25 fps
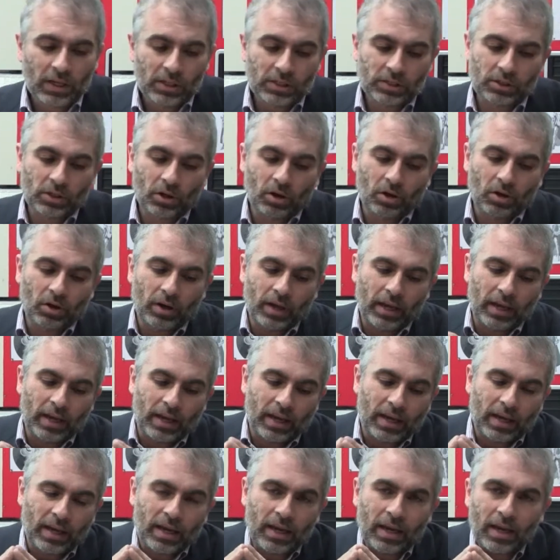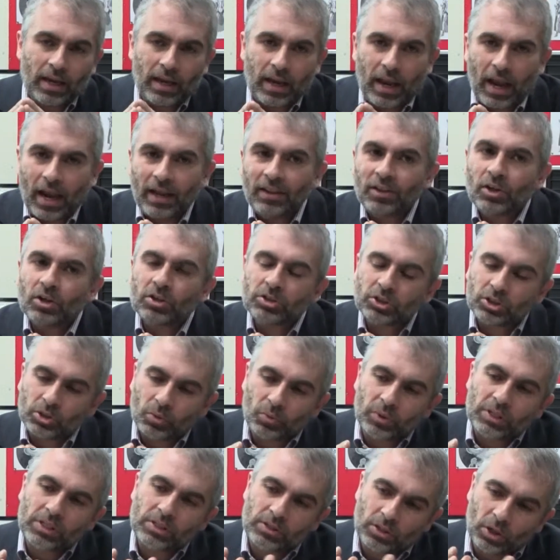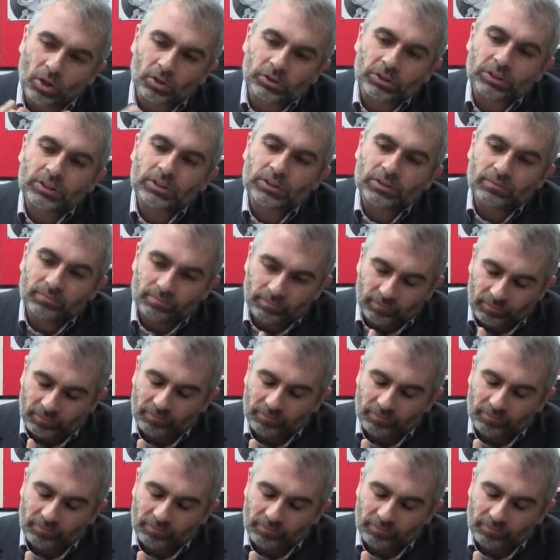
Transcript: So, and also we notice